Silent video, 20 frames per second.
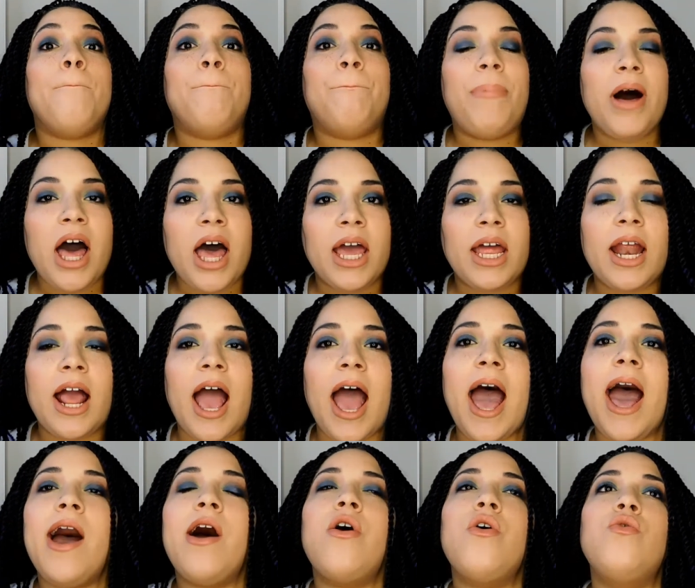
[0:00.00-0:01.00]
But
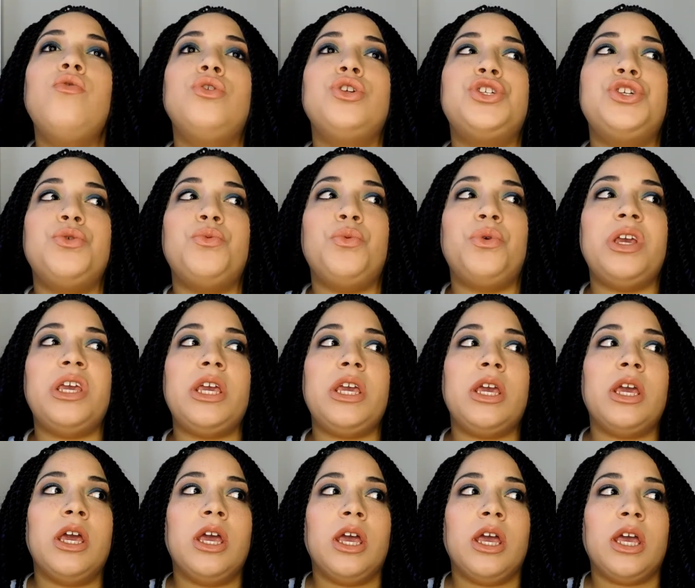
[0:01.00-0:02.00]
how do
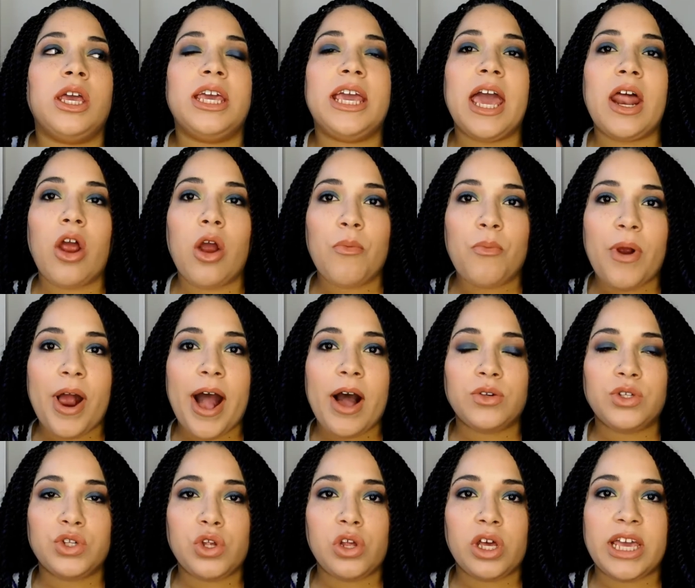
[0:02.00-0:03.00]
we get our
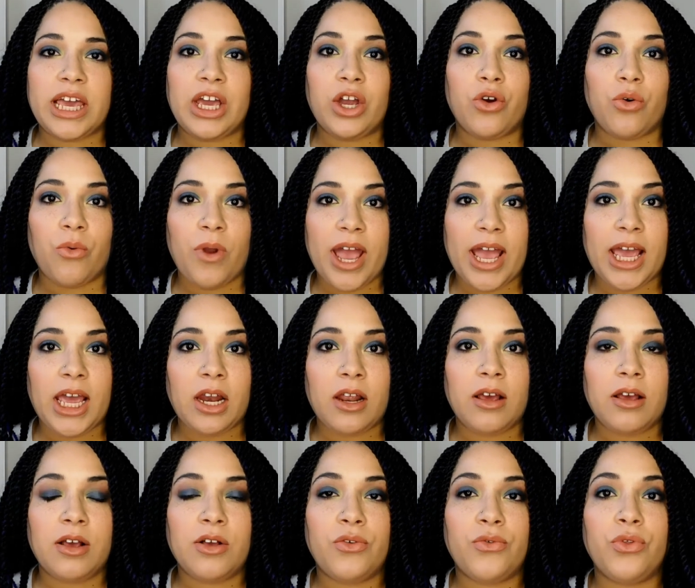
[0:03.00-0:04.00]
brows looking great,
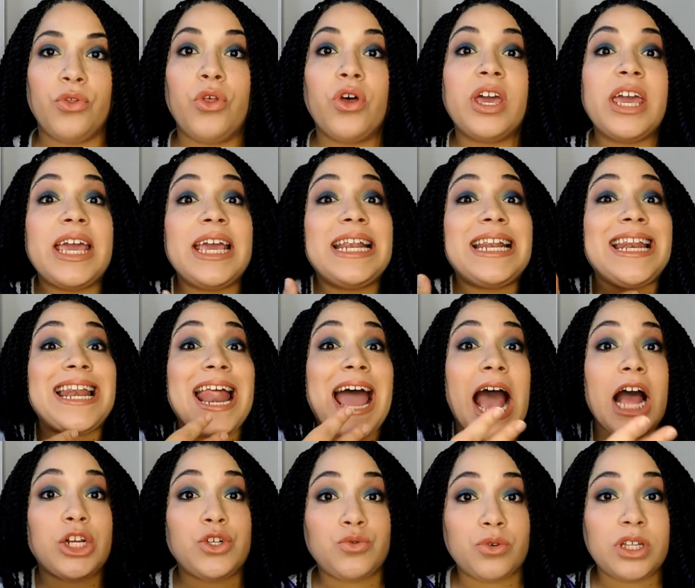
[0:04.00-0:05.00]
looking
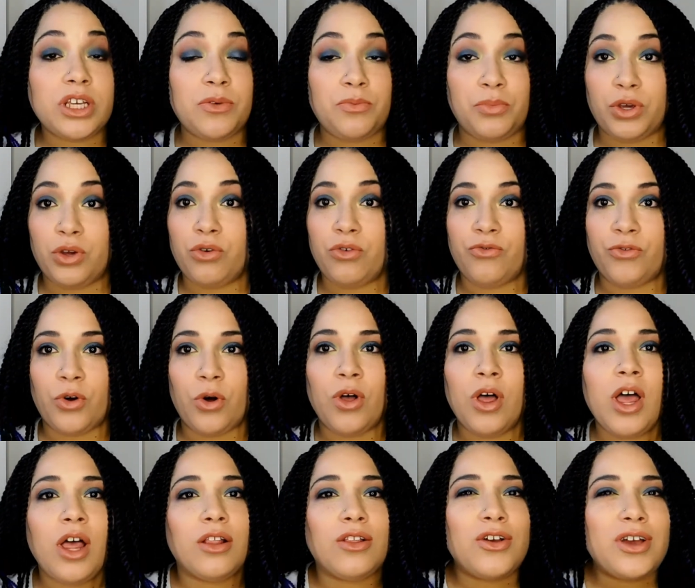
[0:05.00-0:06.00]
naturally beautiful,
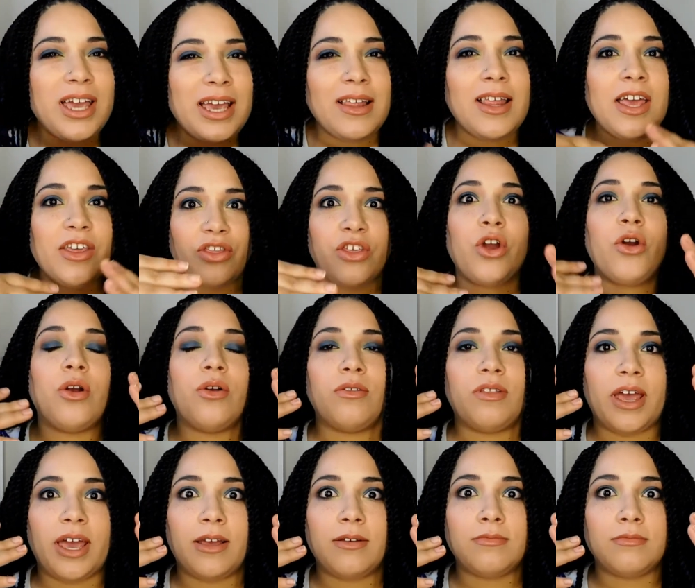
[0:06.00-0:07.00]
looking like they're
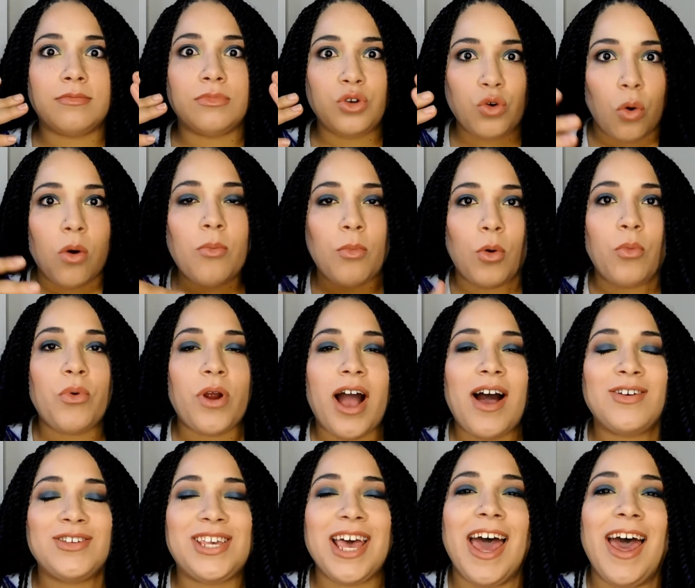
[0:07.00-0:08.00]
like normal
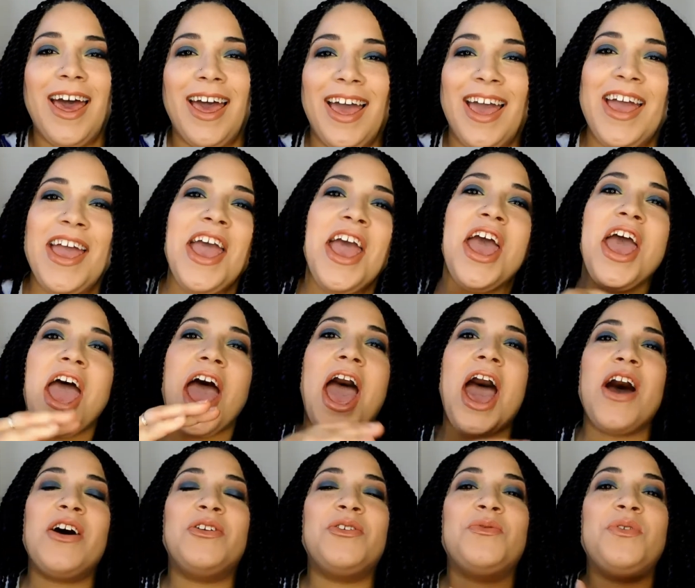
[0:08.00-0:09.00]
brows?
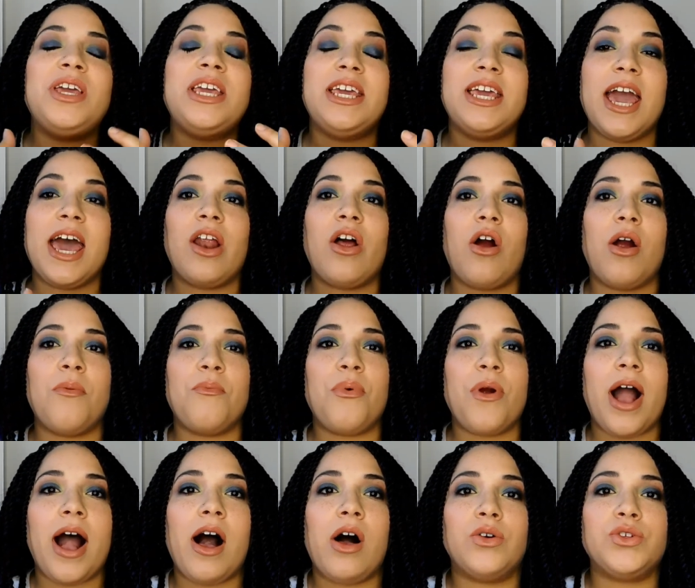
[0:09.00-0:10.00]
How do we get our
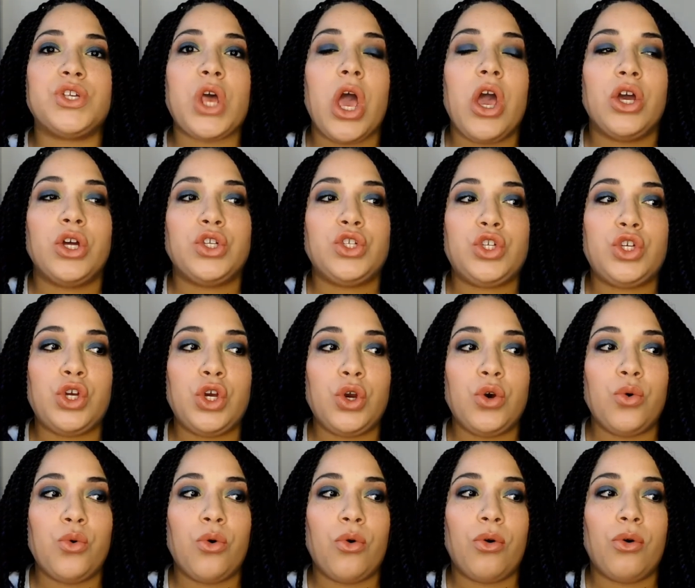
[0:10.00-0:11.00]
brows
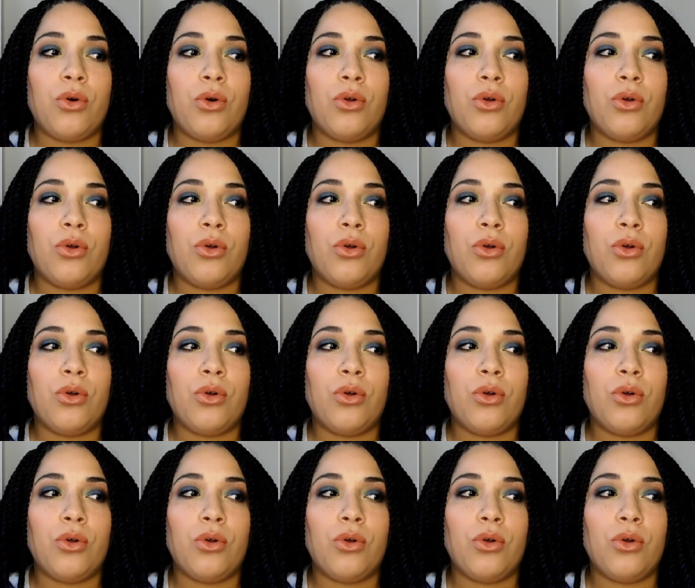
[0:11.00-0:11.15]
to